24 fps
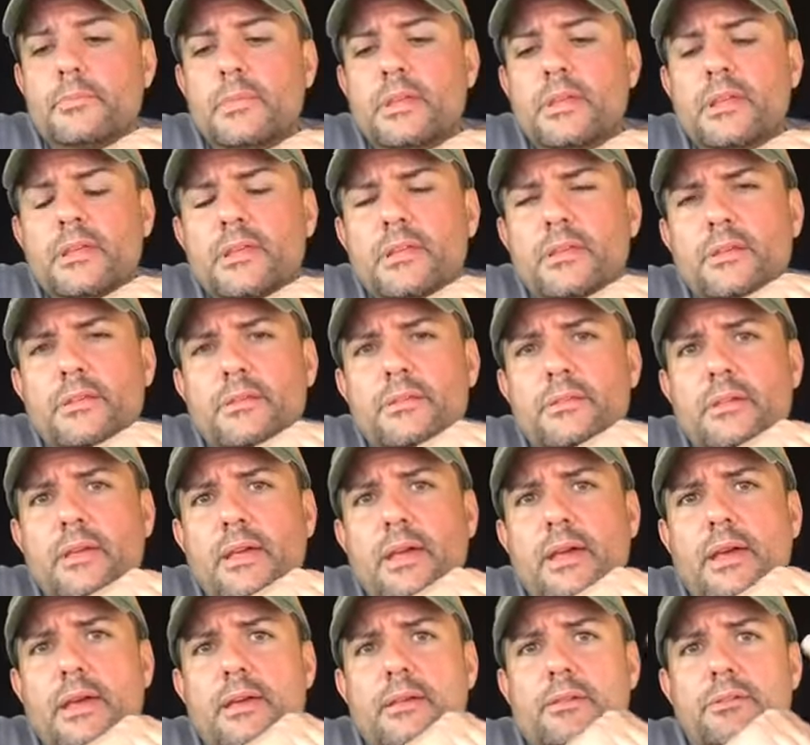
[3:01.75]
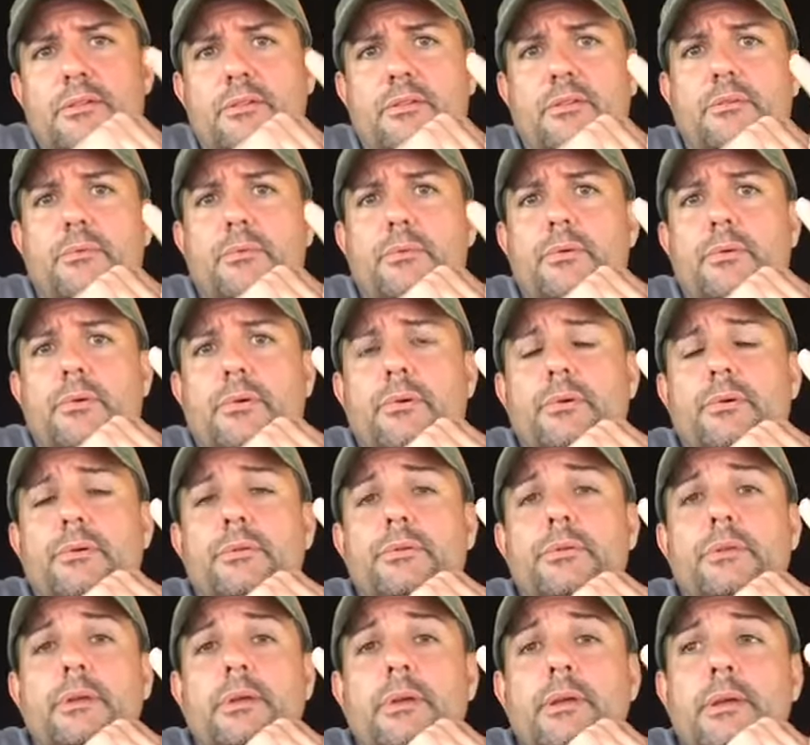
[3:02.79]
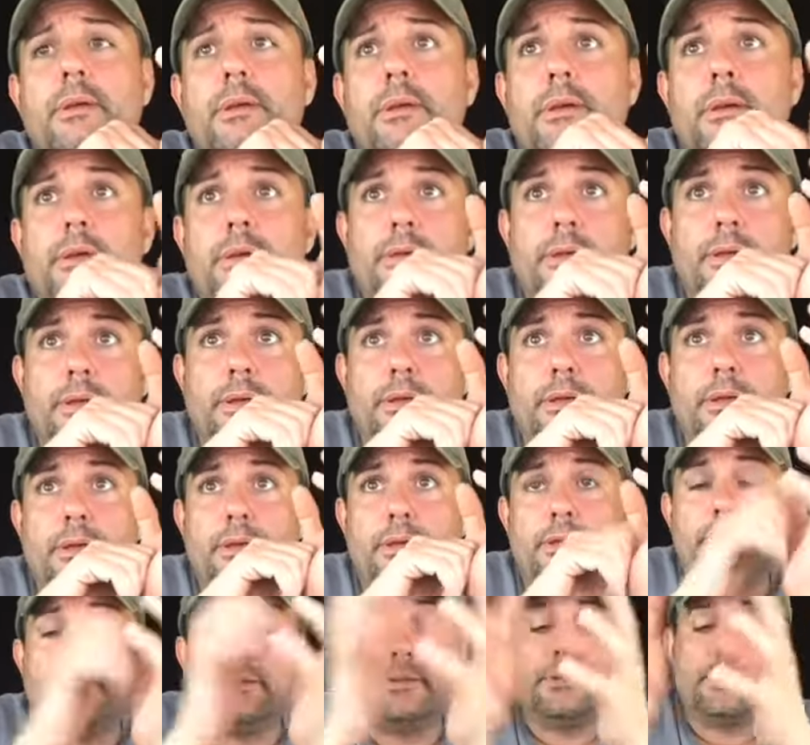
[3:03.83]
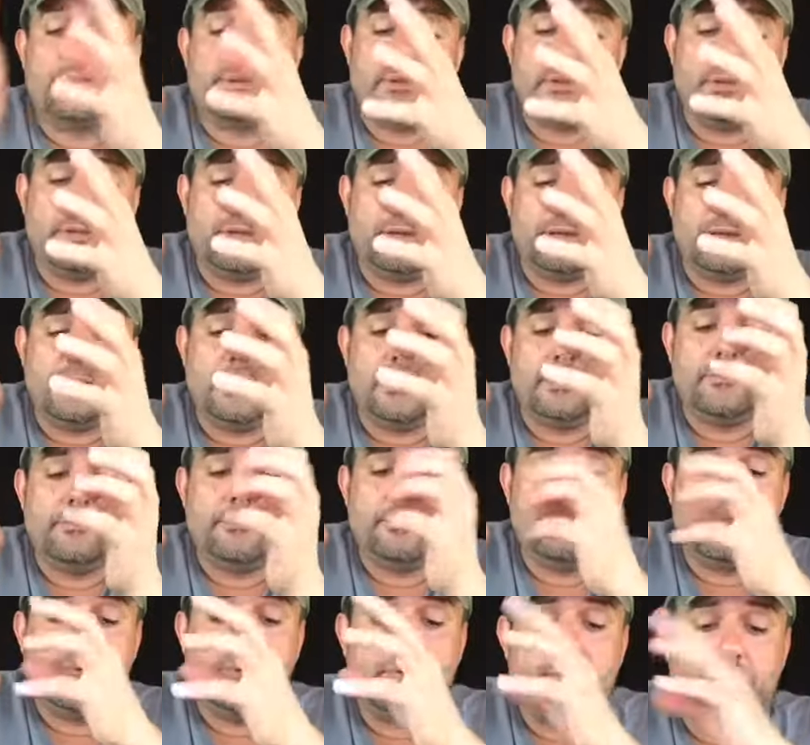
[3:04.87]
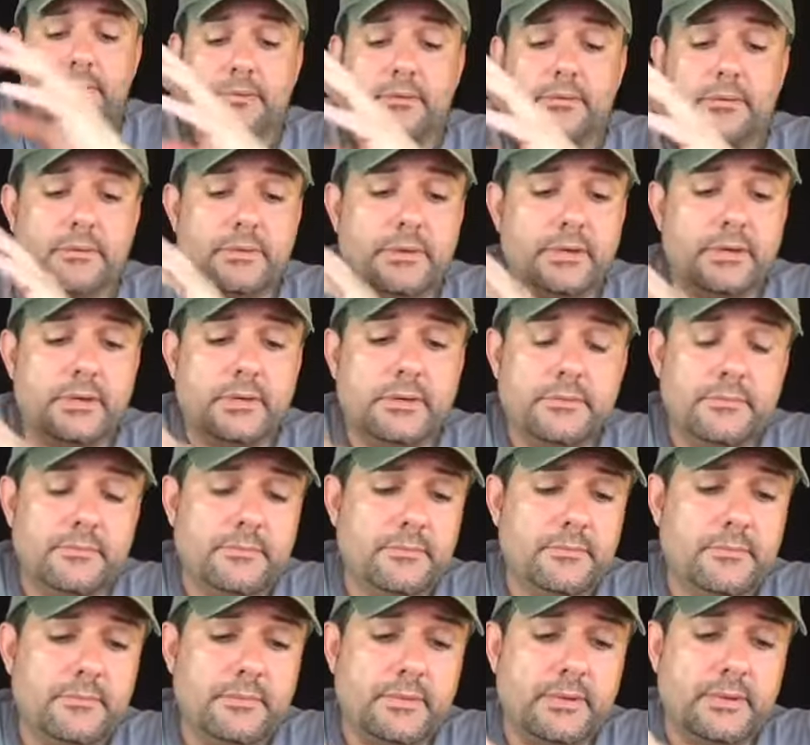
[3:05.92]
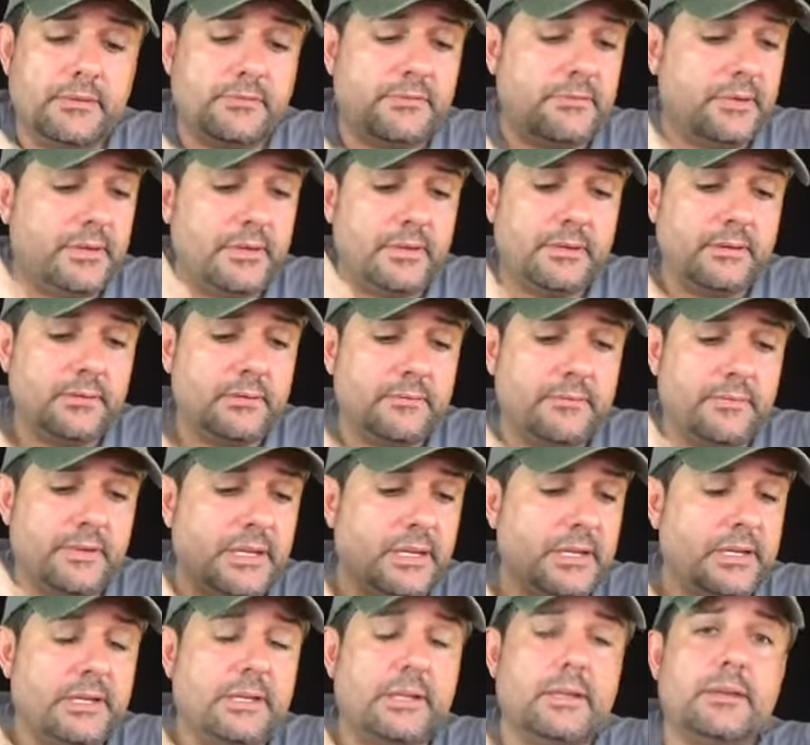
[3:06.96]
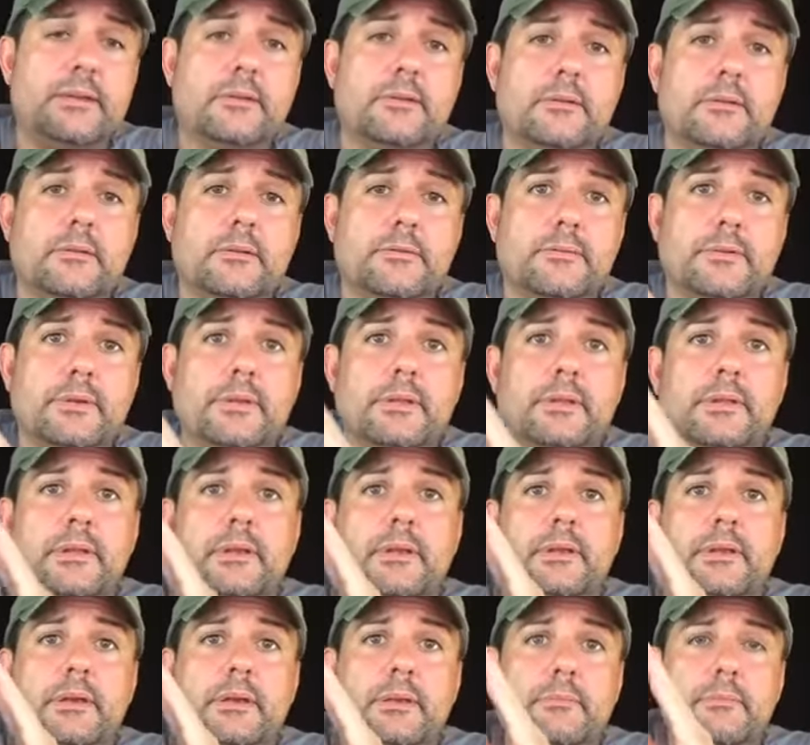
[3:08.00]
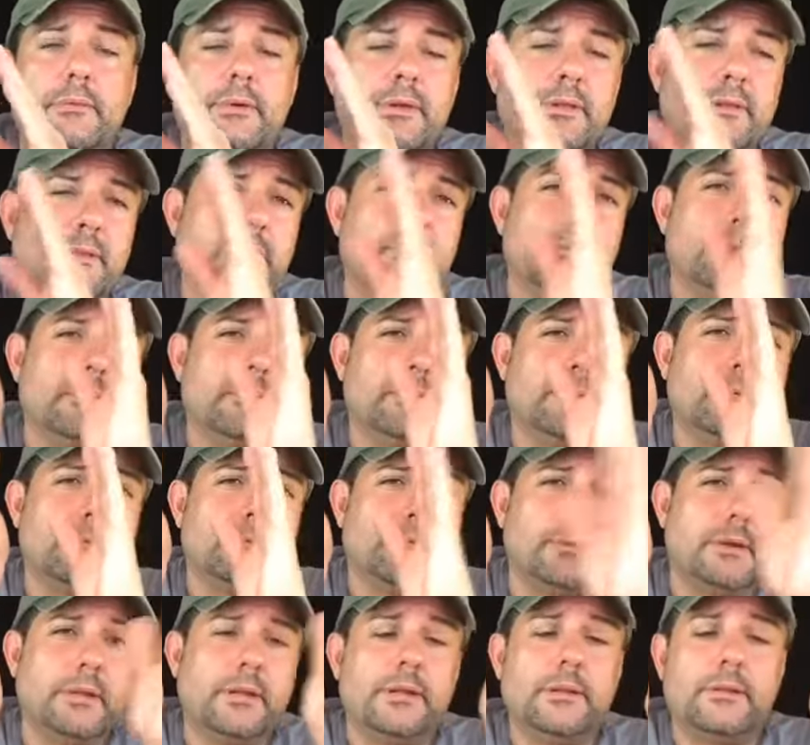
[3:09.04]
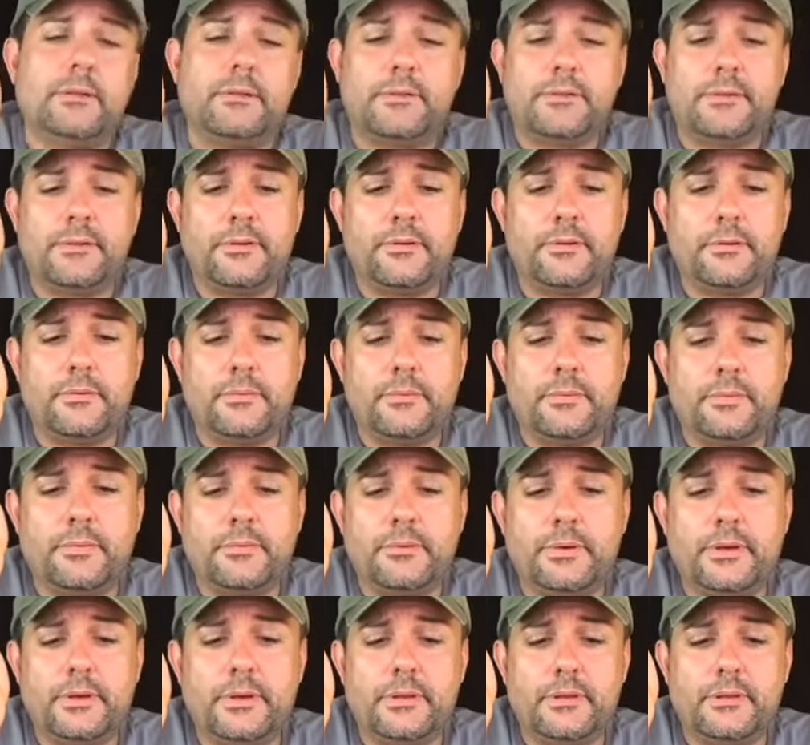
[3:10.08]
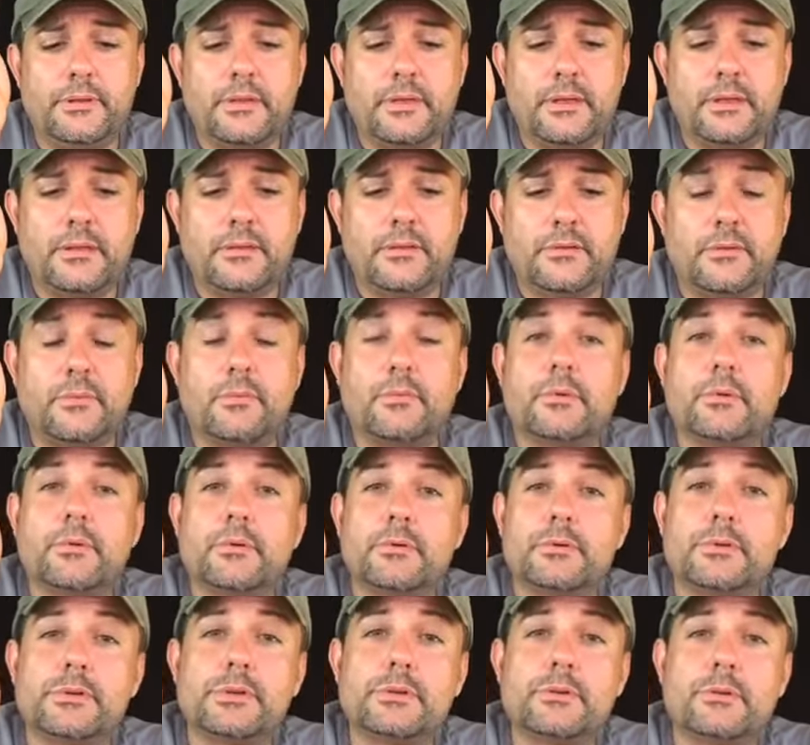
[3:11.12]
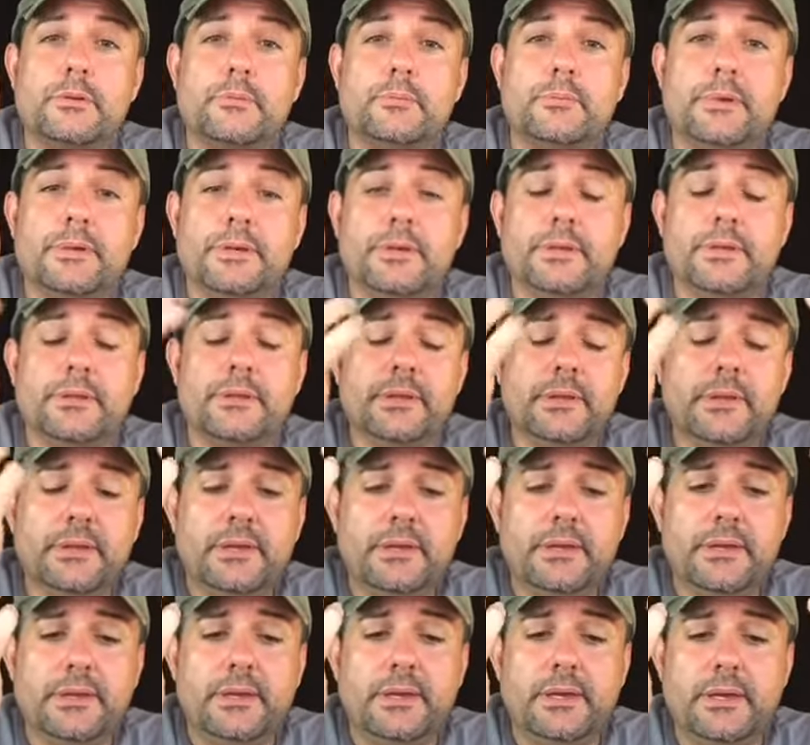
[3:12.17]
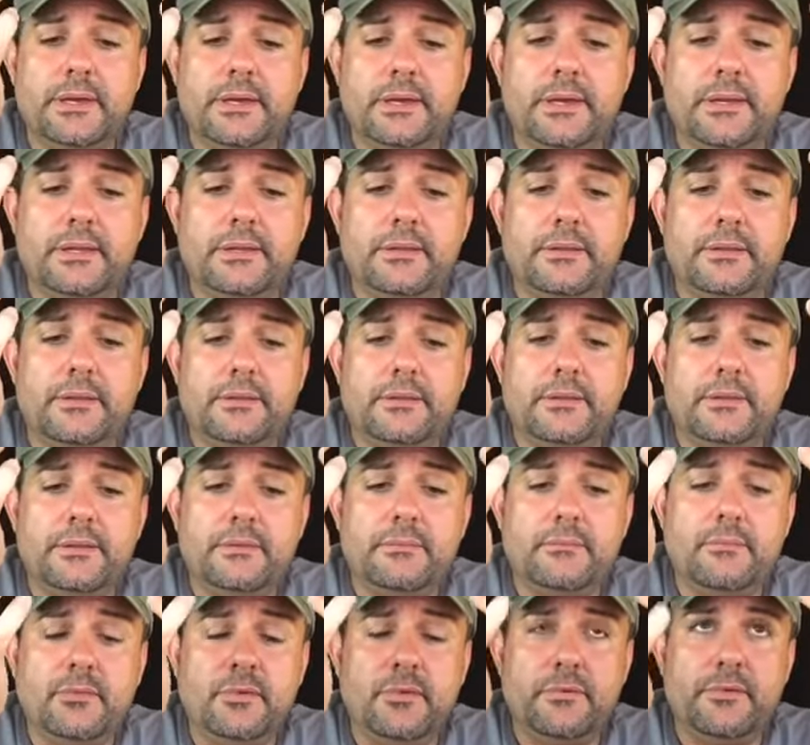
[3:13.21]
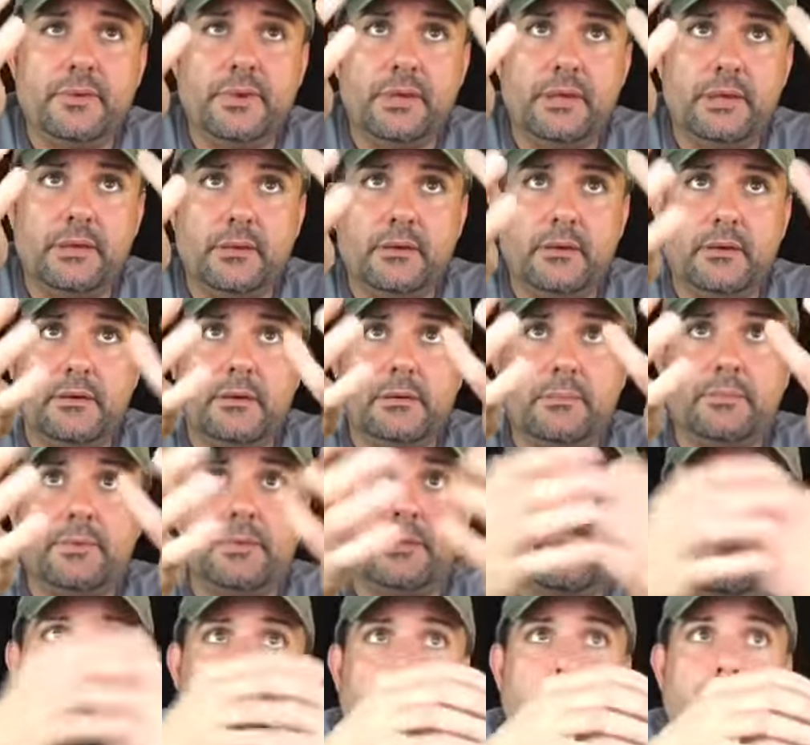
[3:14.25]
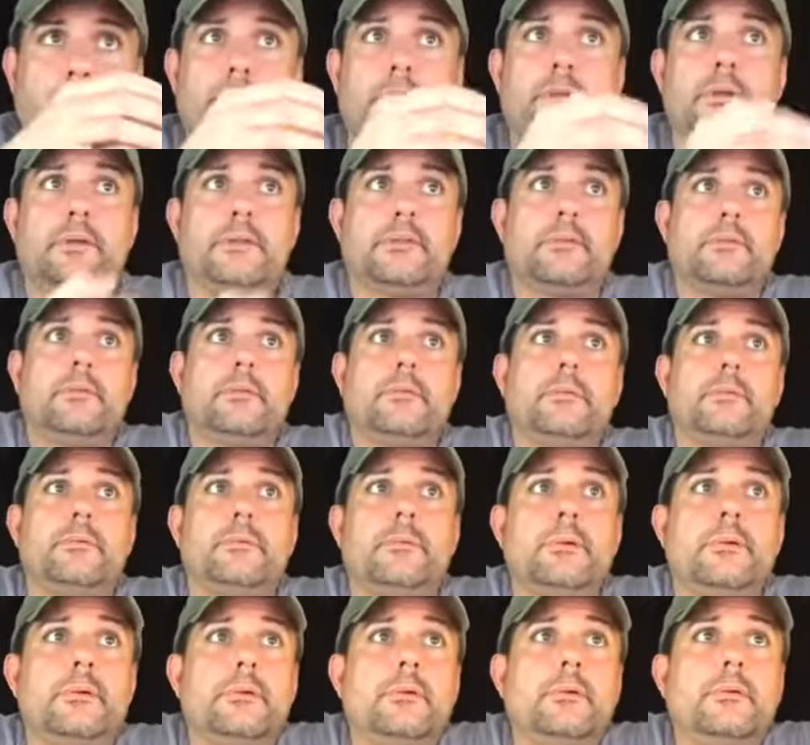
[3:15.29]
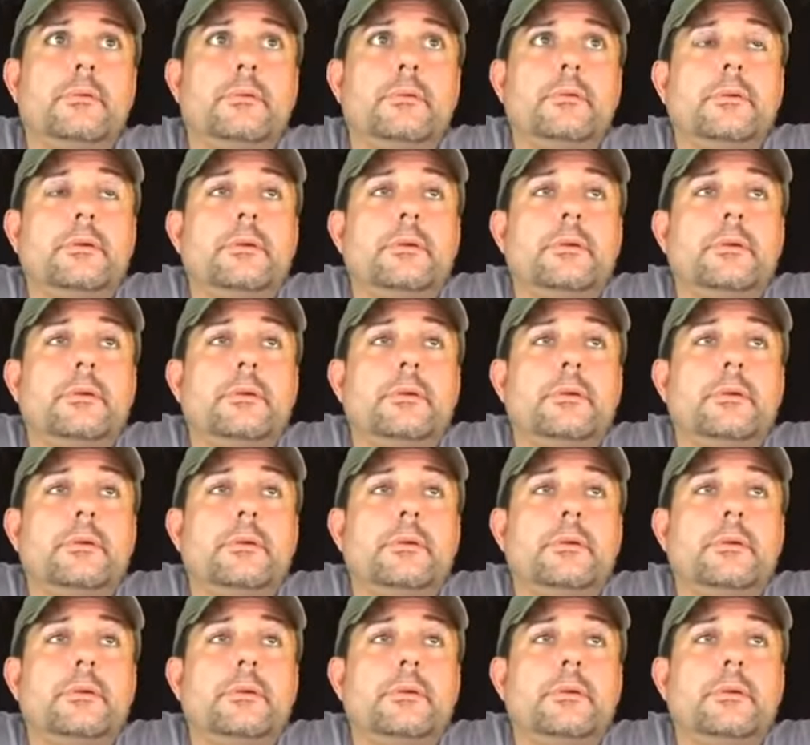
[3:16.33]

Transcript: is as the world exists today, fear, loathing, envy, vanity, and all of it. And right to the right of the zero point is as the world should have been. And moving up until that zero point, you